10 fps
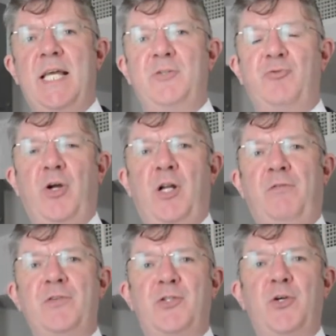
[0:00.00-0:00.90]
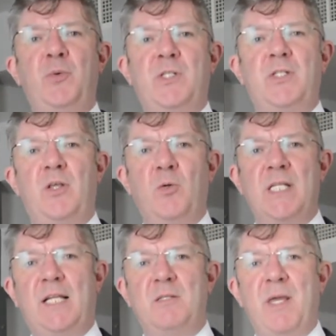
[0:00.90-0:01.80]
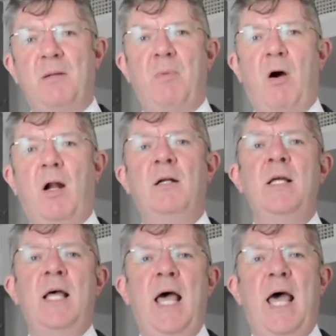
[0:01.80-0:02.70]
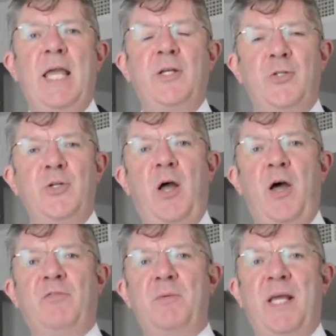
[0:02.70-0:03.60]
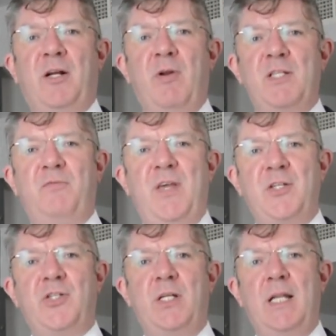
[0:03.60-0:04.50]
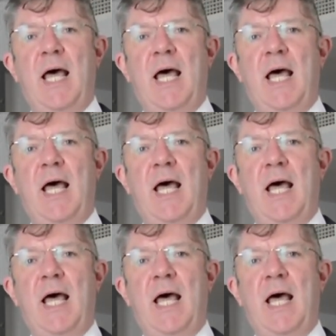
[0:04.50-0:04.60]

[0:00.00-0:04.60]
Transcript: in Drawing Office 2, which is the hotel's main bar, you do now have to make a reservation,